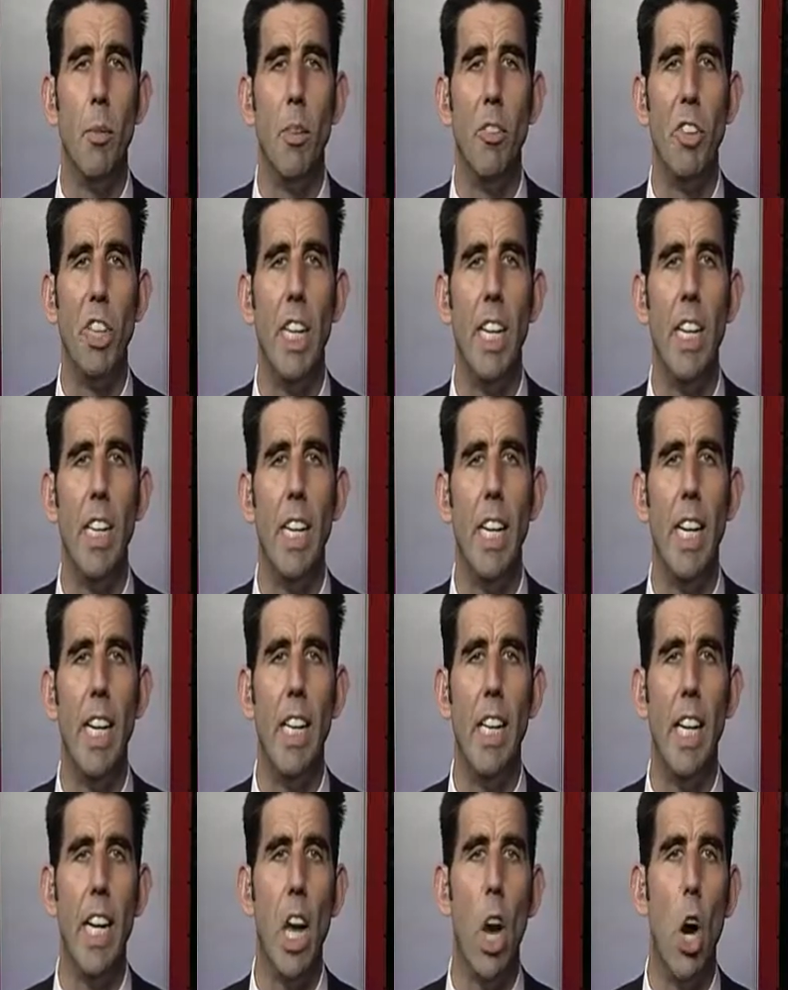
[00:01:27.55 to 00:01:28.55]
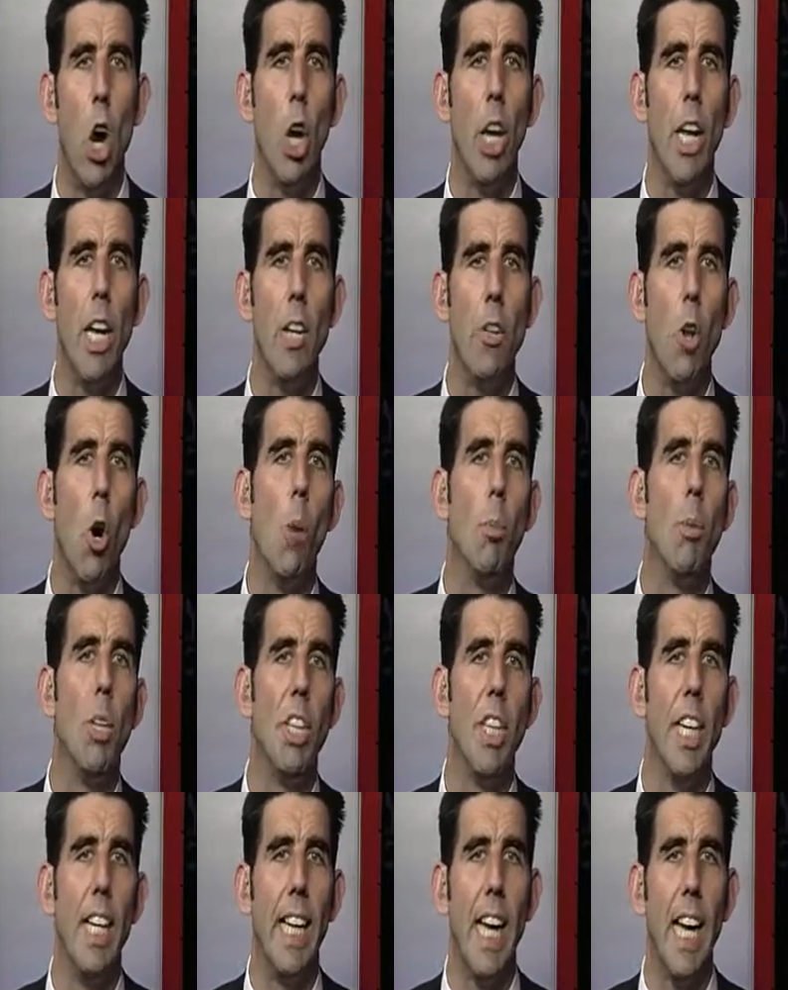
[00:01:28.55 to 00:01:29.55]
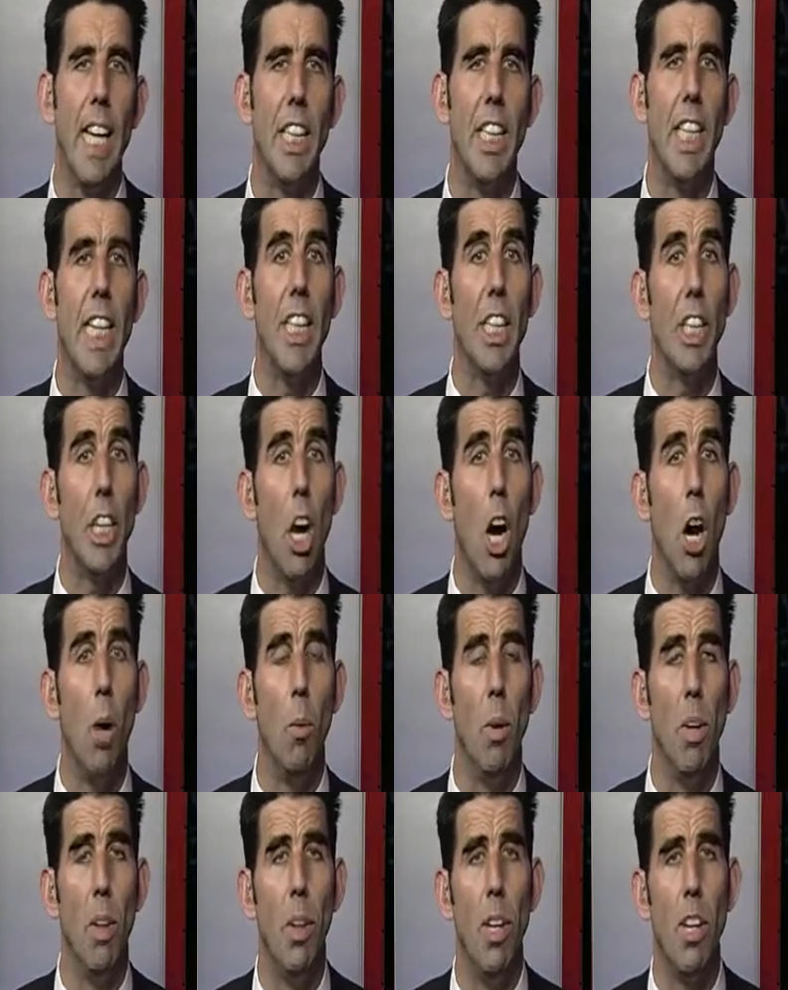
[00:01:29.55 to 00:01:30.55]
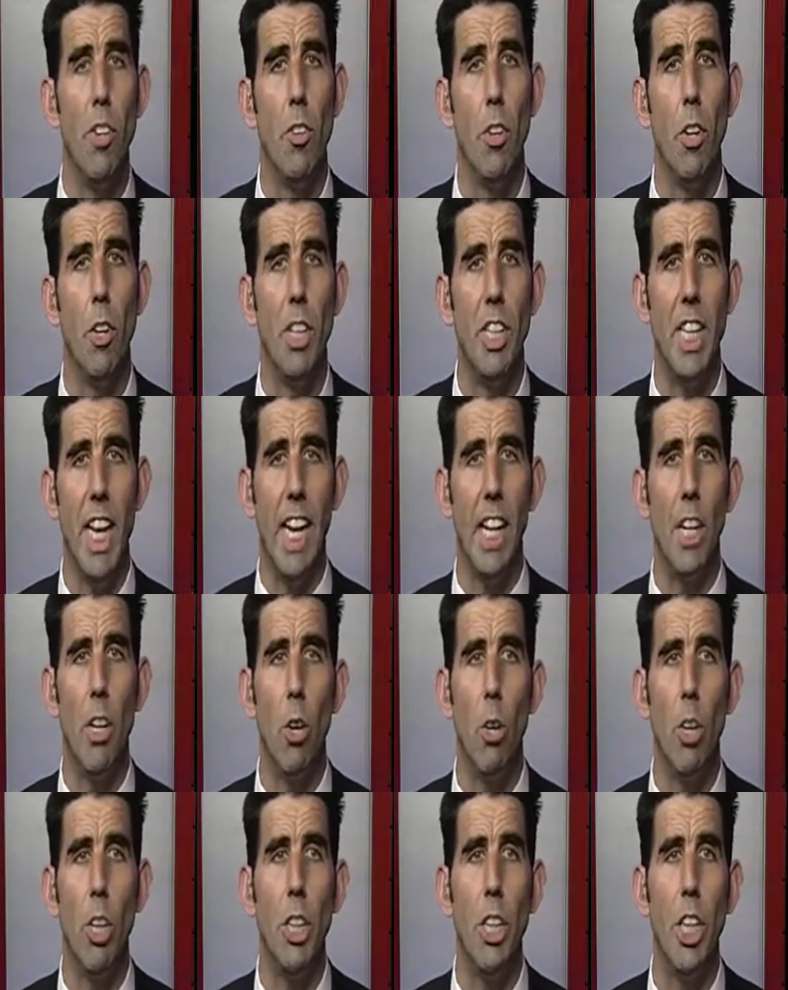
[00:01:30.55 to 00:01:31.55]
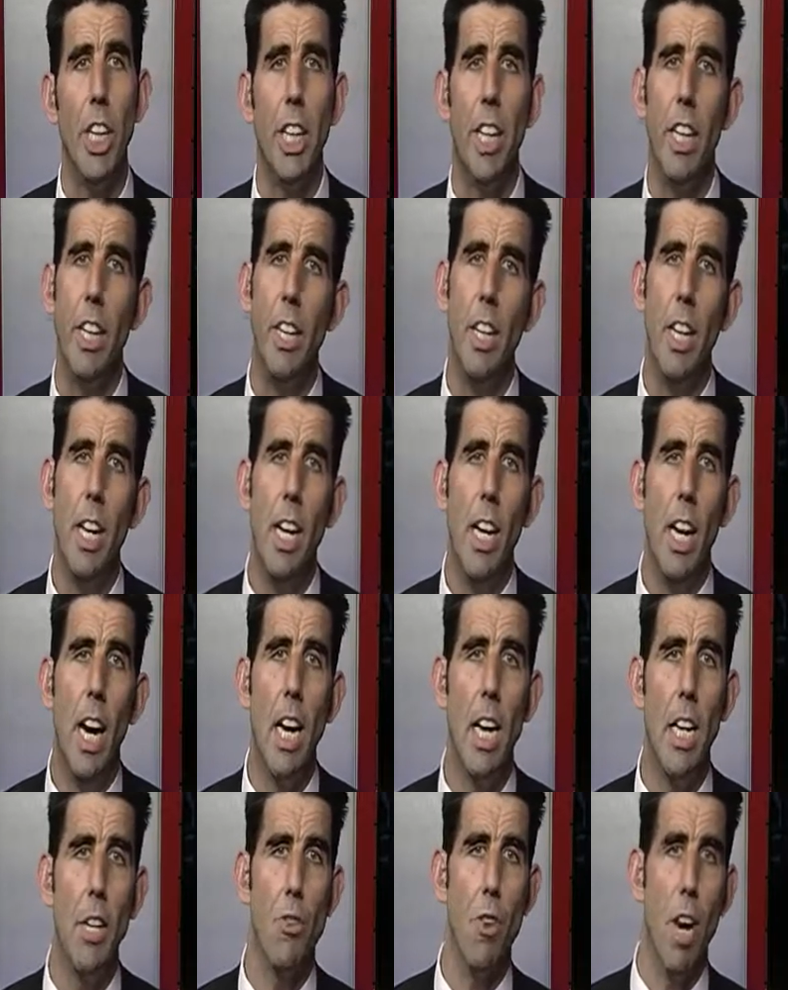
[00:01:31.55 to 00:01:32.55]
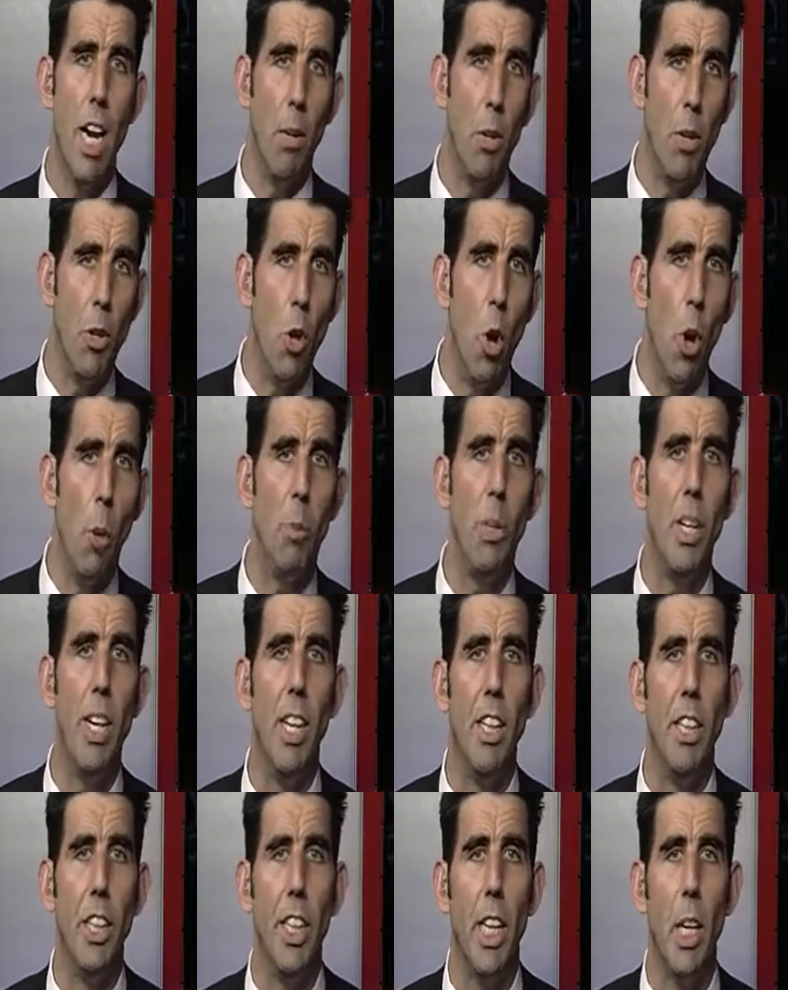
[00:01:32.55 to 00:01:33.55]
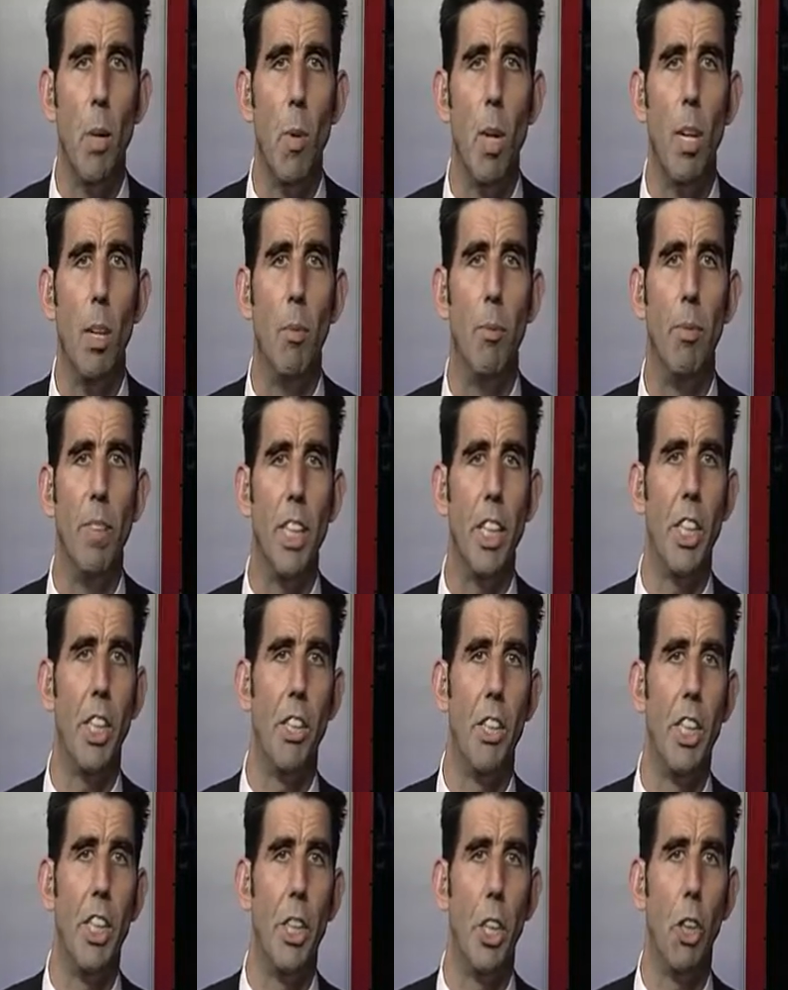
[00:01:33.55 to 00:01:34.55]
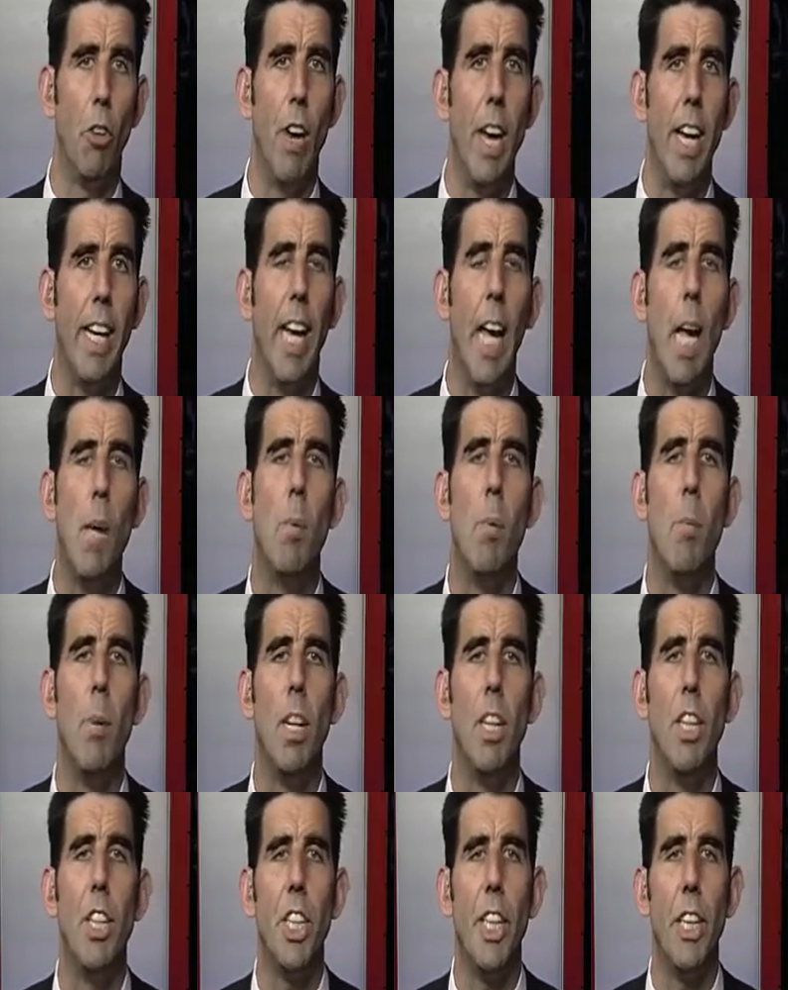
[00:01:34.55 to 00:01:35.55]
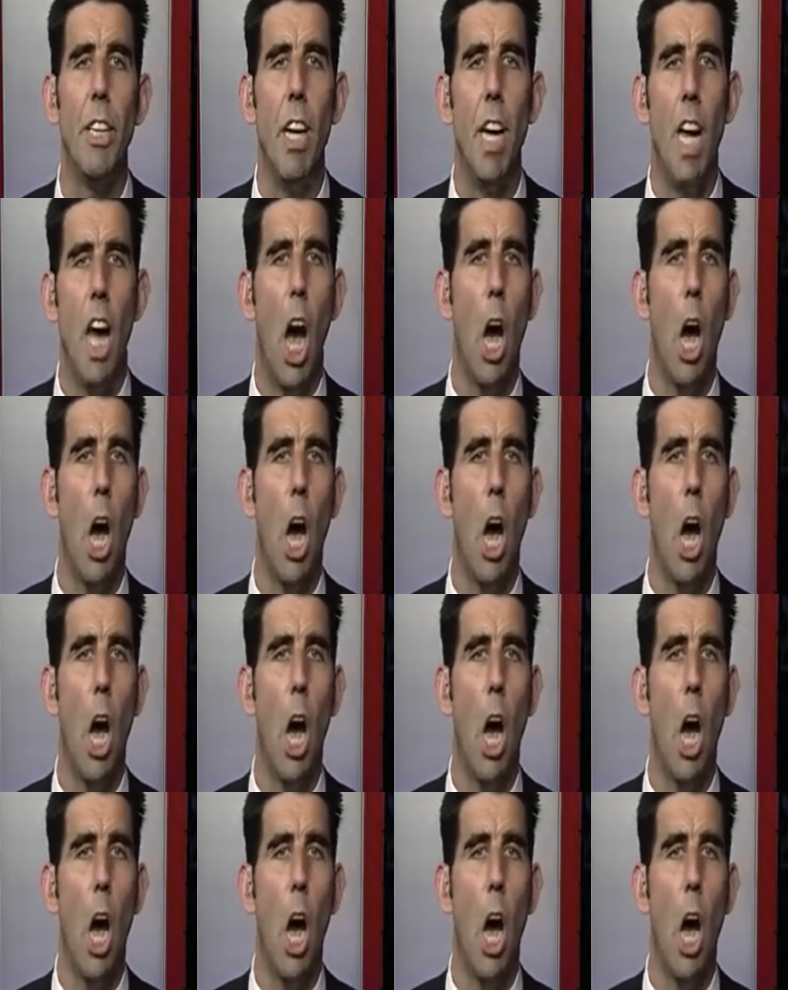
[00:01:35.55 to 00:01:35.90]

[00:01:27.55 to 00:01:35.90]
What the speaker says: We've seen the early adopters, I guess, did start with this sort of technology and trying to adopt it and say, well, this is a great capability.